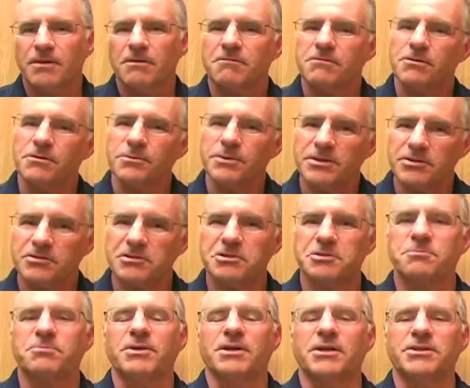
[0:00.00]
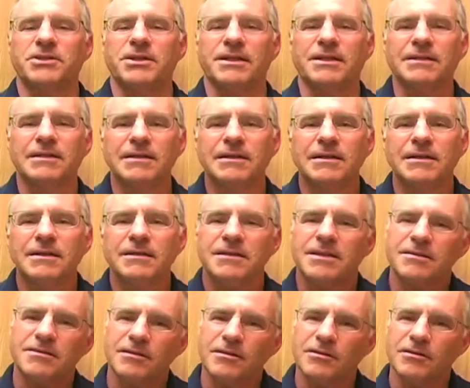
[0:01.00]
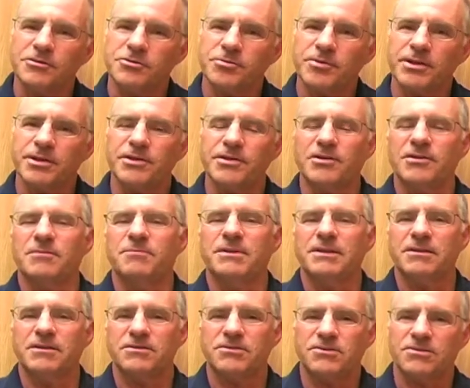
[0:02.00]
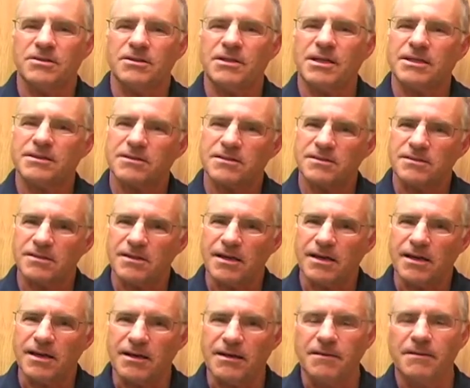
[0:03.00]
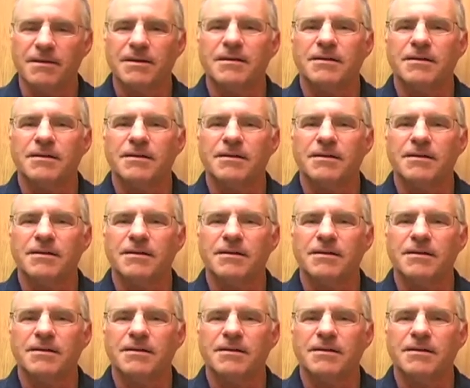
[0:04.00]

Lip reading: For a research project, that's a little trickier because there's a lot to say,